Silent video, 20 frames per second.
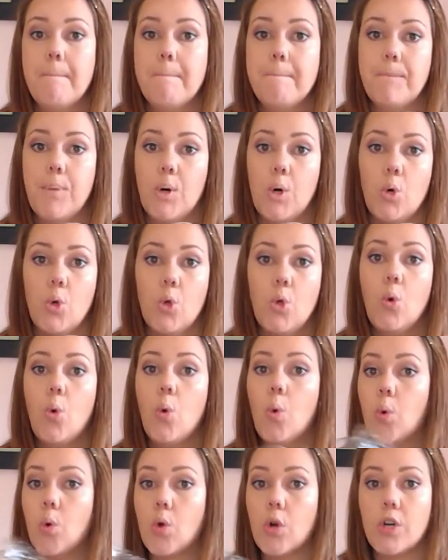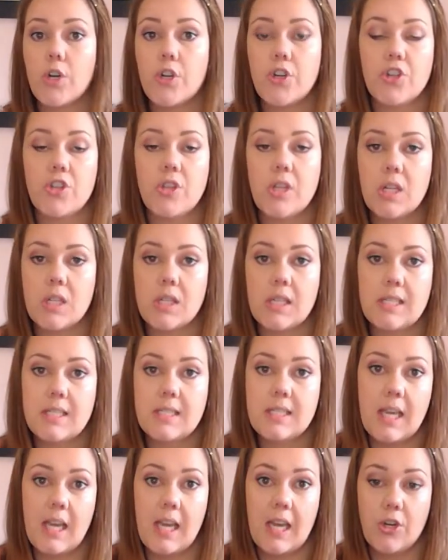bowl or your little
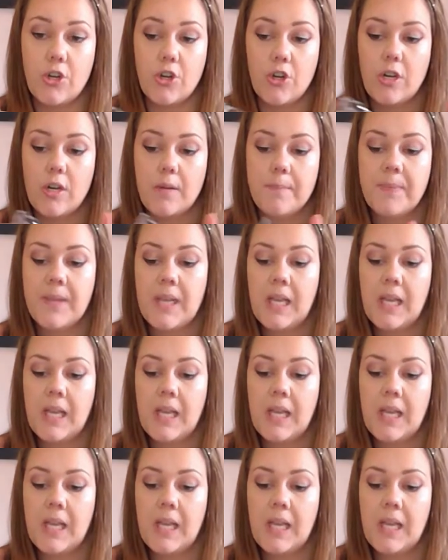container,